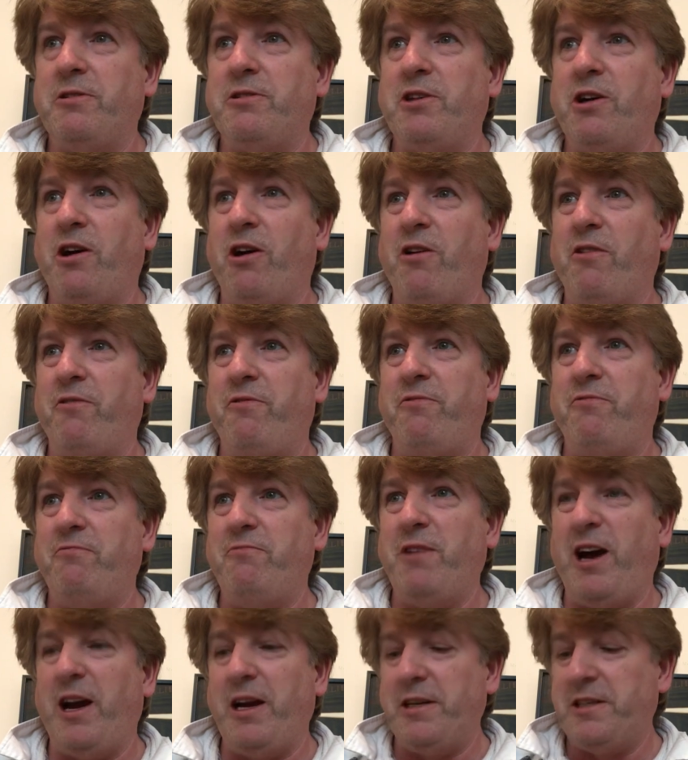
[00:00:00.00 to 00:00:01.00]
sort of
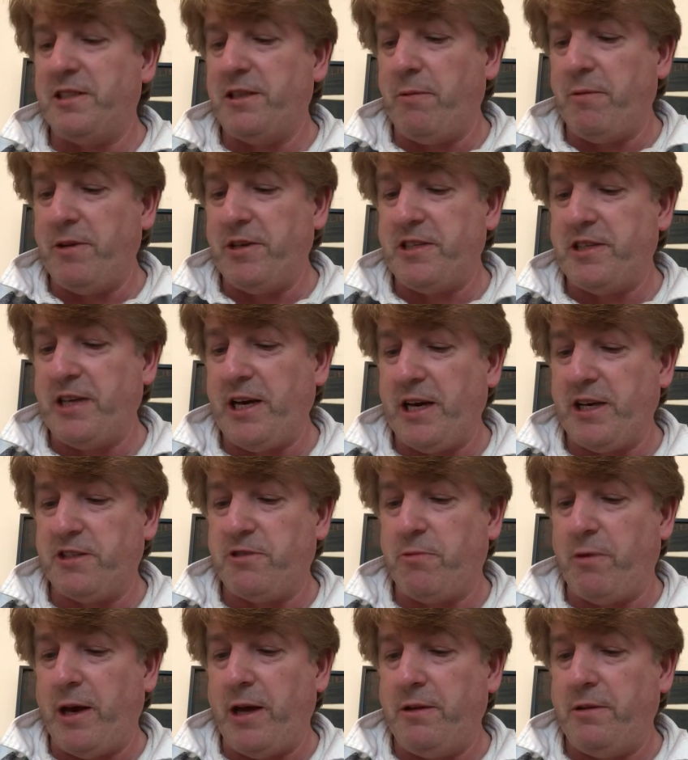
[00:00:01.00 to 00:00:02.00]

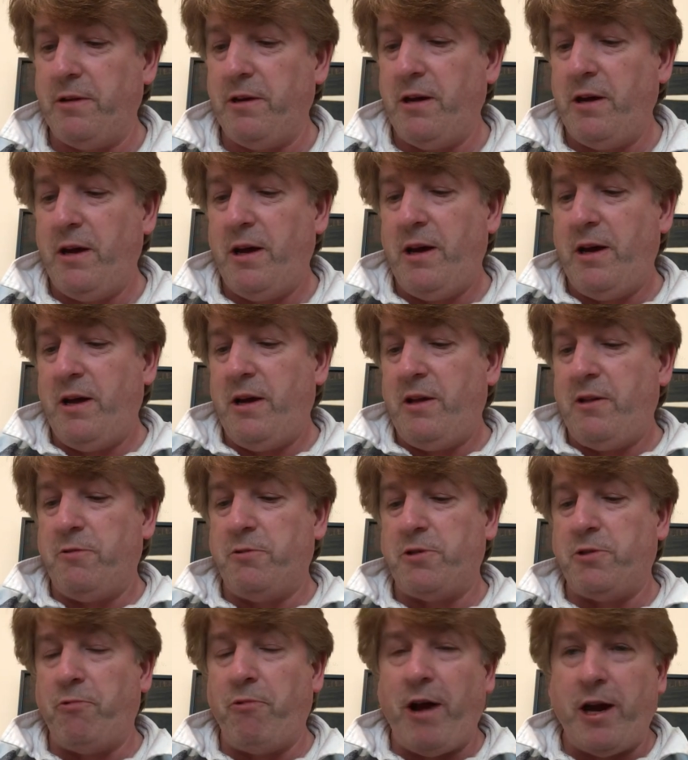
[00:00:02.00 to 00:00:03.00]
1976, when there
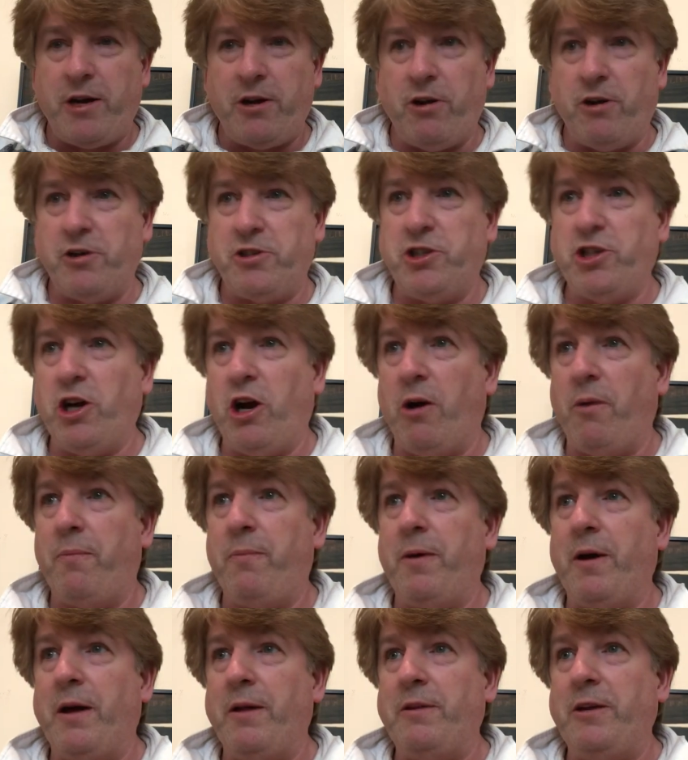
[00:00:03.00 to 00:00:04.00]
was a record
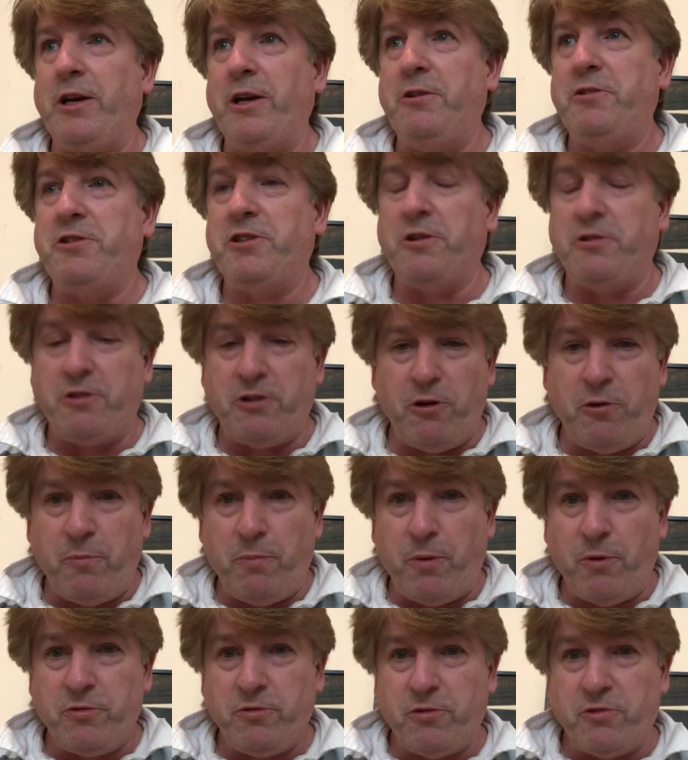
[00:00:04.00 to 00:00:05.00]
shop and they used to do
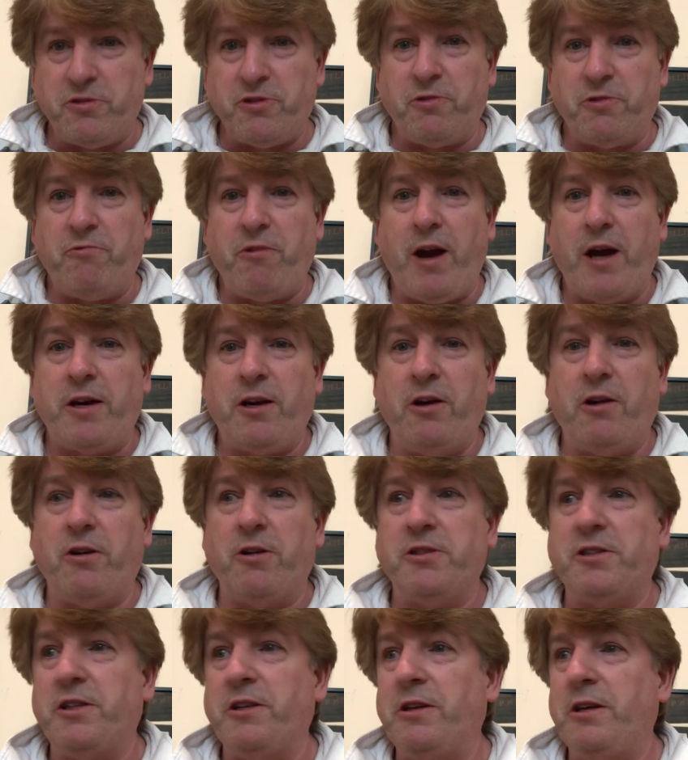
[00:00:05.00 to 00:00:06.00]
bundles of
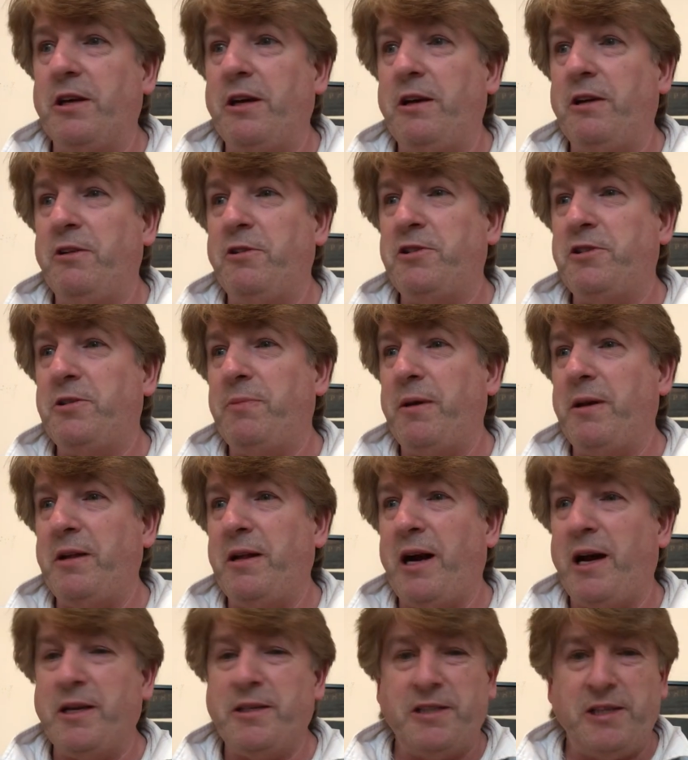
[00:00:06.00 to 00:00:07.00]
records, and it used to be
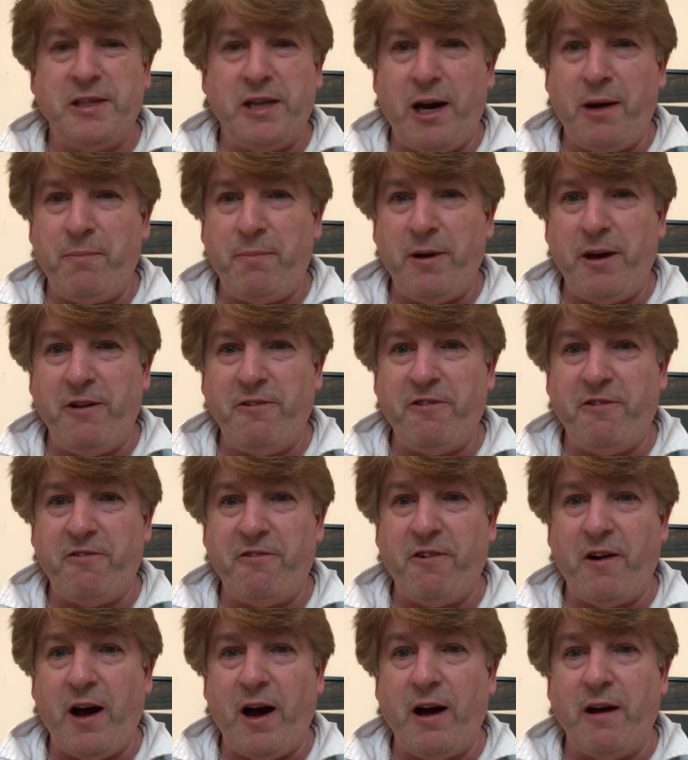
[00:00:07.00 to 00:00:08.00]
99p for
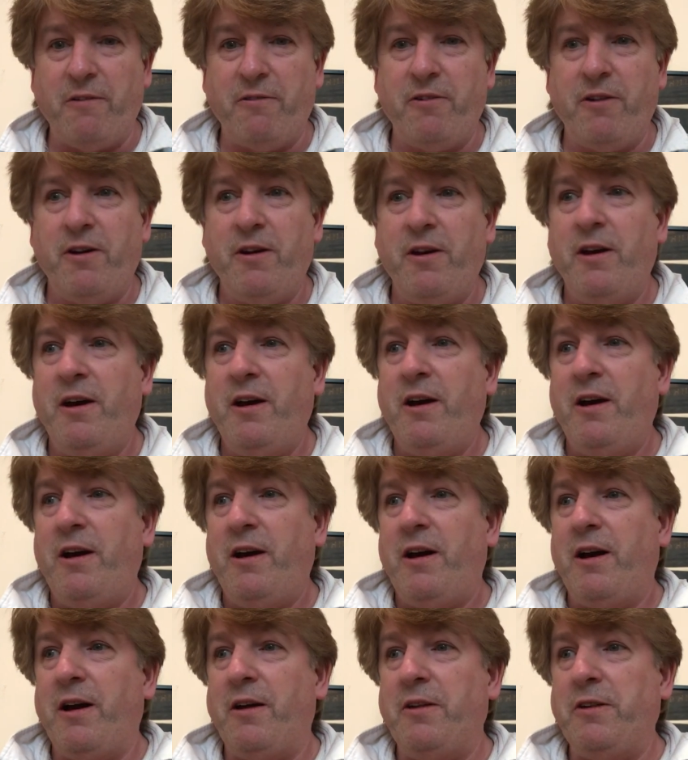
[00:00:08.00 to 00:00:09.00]
five,
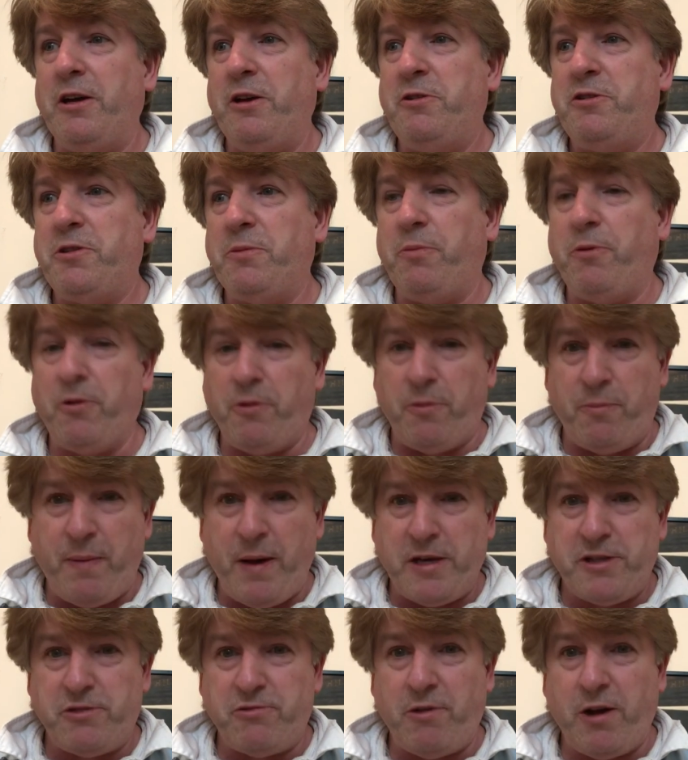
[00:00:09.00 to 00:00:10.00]
and they used to put the
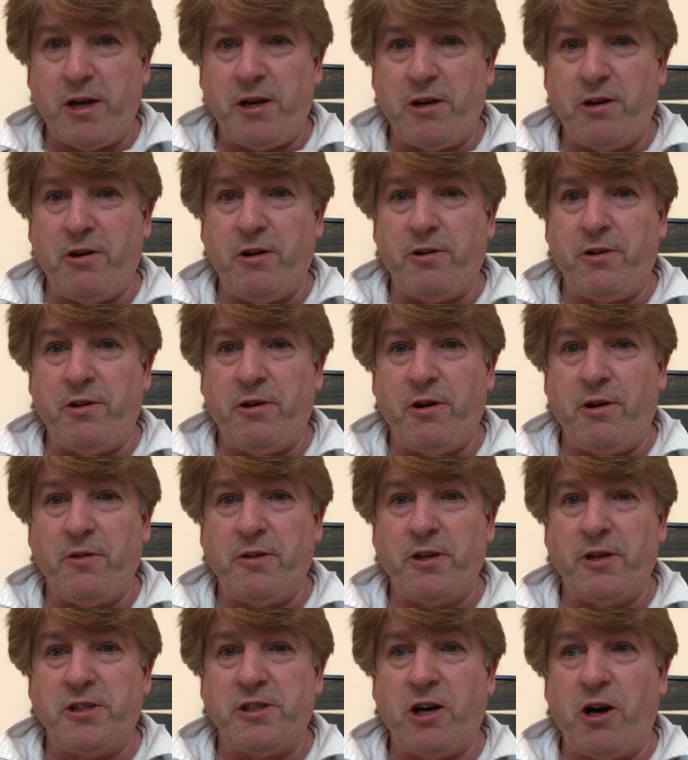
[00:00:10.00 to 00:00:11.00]
best record on
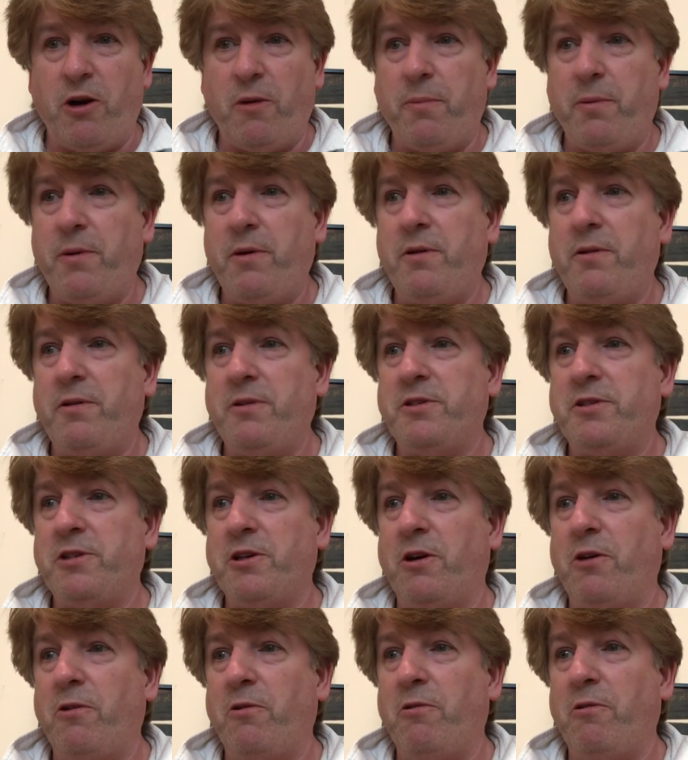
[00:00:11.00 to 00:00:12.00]
the top.
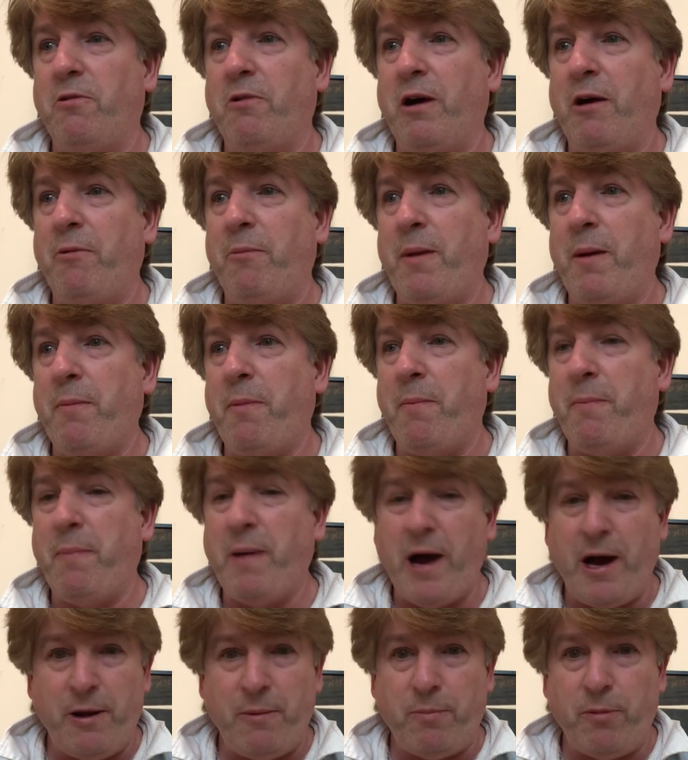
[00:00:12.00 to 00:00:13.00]
So I remember
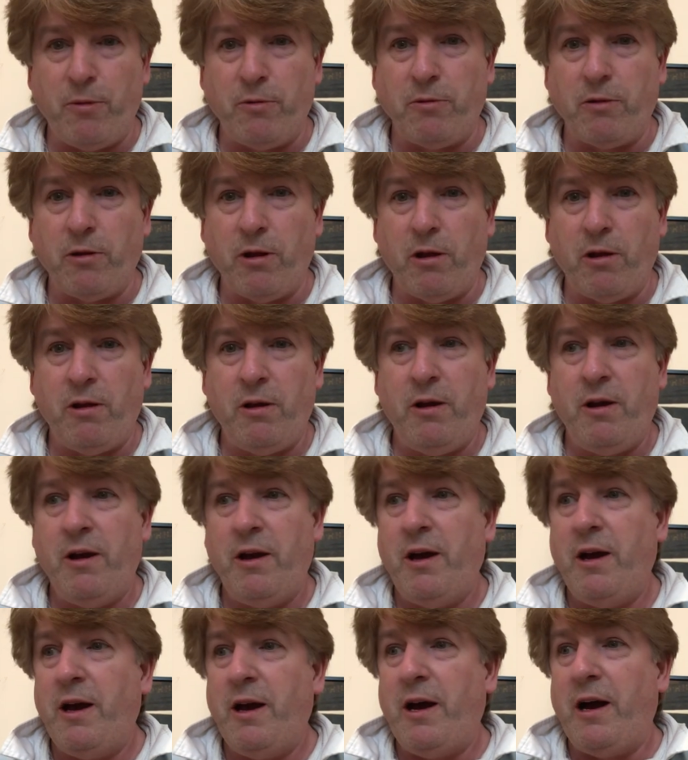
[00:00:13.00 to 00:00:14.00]
buying a bundle,
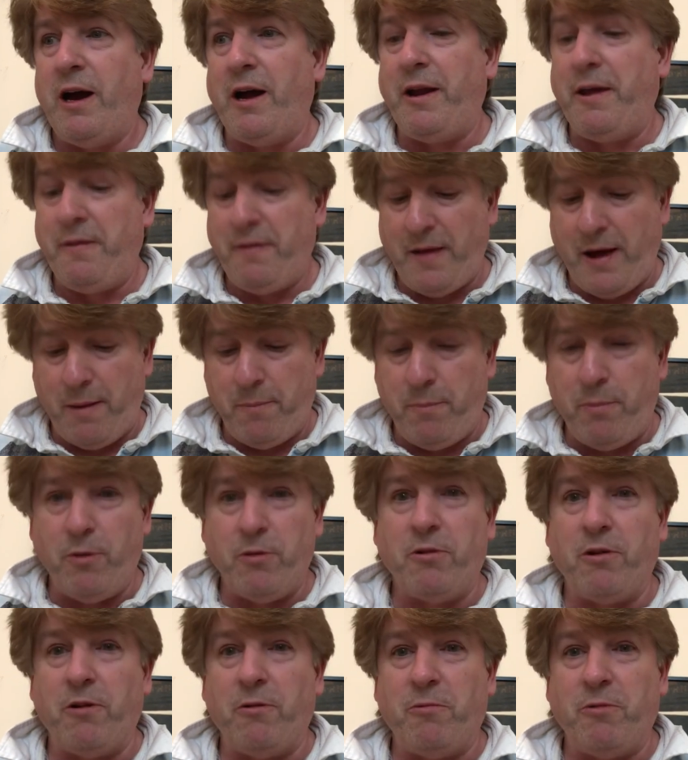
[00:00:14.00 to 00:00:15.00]
and in that
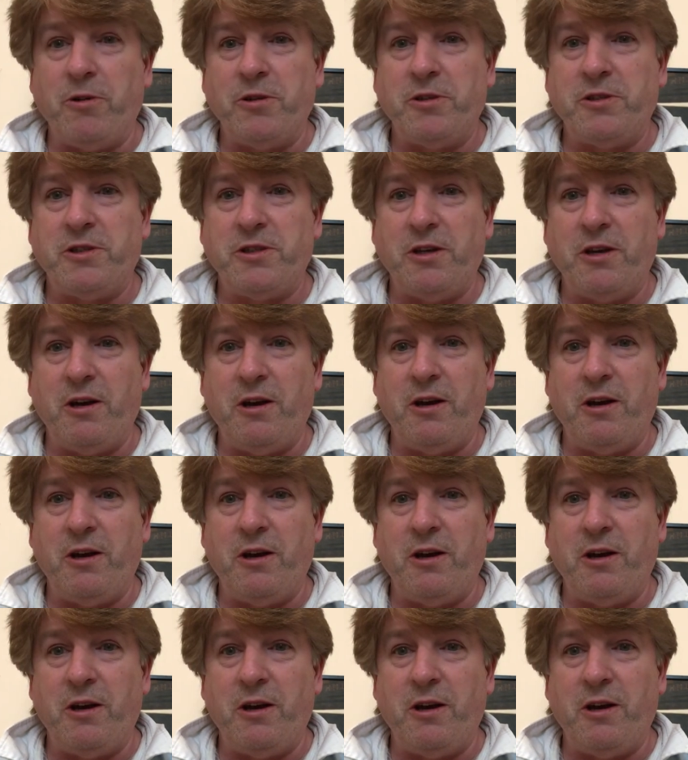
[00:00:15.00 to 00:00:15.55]
bundle was